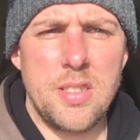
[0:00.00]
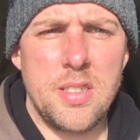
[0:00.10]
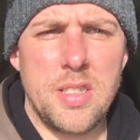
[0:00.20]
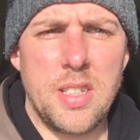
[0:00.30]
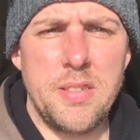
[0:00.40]

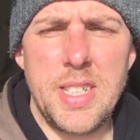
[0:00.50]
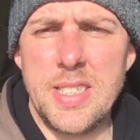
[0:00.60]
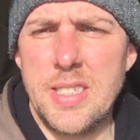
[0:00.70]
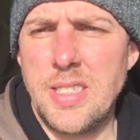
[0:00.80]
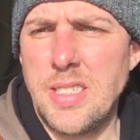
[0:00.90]
So
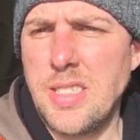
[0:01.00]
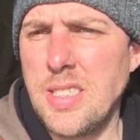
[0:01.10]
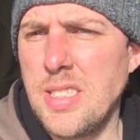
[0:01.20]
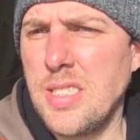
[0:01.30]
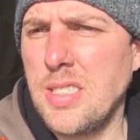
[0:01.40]
yeah,
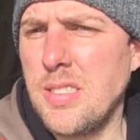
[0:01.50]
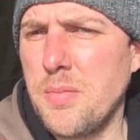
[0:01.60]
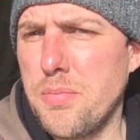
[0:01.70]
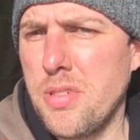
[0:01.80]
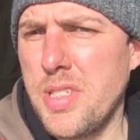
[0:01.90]

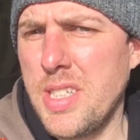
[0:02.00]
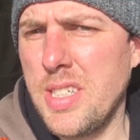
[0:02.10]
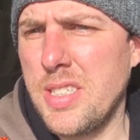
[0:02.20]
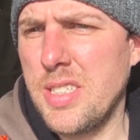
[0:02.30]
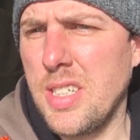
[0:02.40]
pretty
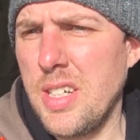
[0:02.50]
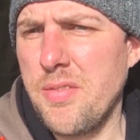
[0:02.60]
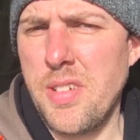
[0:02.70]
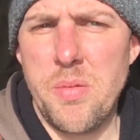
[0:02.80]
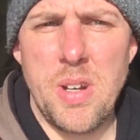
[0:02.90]
good.
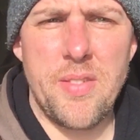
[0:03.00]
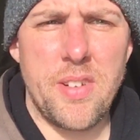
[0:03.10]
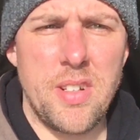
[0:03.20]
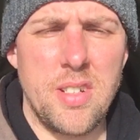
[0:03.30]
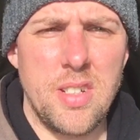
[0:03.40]
Hopefully we'll have
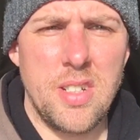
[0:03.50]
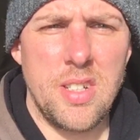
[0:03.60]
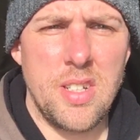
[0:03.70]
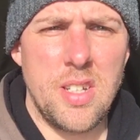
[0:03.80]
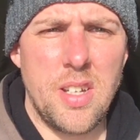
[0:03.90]
a
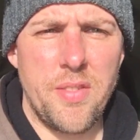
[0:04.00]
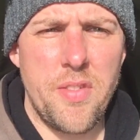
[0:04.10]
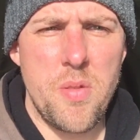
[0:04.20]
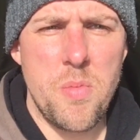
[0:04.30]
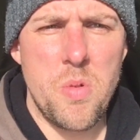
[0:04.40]

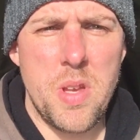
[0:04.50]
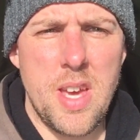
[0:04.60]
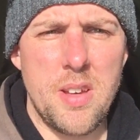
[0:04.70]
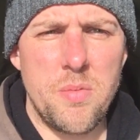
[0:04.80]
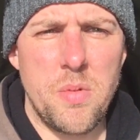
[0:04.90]
few more
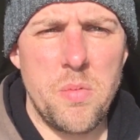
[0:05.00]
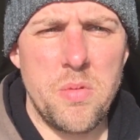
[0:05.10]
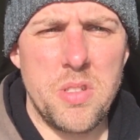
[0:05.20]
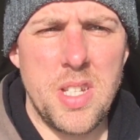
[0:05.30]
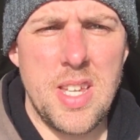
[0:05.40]
yet.
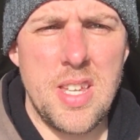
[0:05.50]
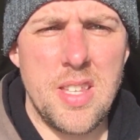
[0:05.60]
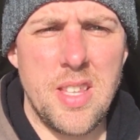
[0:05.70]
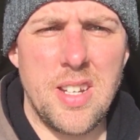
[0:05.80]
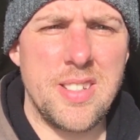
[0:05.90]
We'll see.
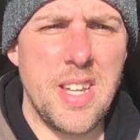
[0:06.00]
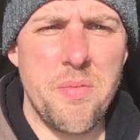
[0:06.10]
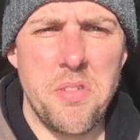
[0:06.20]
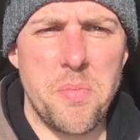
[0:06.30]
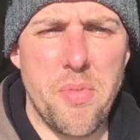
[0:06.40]
Like I say,
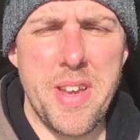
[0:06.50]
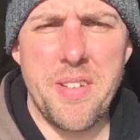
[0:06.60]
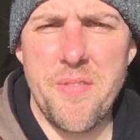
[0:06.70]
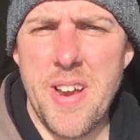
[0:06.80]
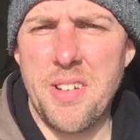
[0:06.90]
we're not
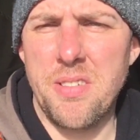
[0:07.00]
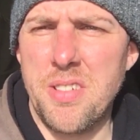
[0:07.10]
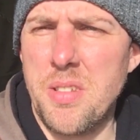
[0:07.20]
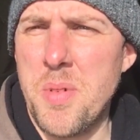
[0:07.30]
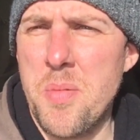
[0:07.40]
breaking records
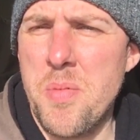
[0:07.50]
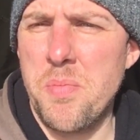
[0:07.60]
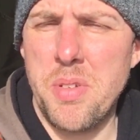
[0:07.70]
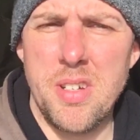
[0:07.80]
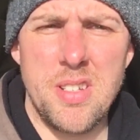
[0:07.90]
at the moment,
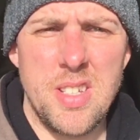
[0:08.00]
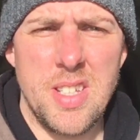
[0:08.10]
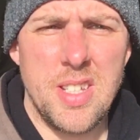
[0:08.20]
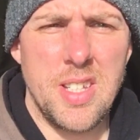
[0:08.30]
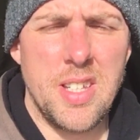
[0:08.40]
but
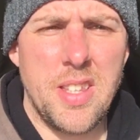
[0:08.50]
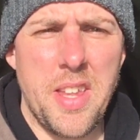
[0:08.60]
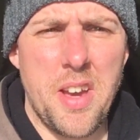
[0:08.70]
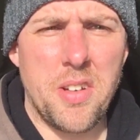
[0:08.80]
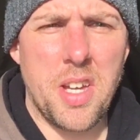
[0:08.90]

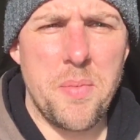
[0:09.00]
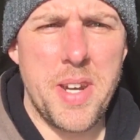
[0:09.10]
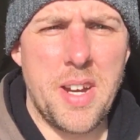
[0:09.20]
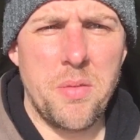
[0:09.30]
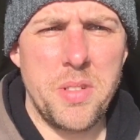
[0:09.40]
they are
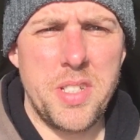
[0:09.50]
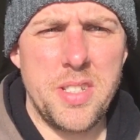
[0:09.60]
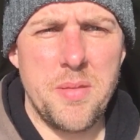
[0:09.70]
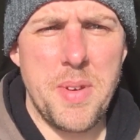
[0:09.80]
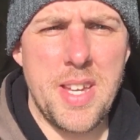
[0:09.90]
coming out, which
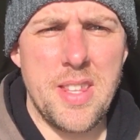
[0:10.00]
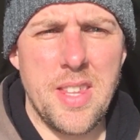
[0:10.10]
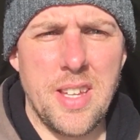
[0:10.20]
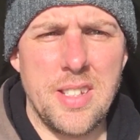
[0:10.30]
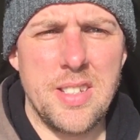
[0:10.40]
is the main thing.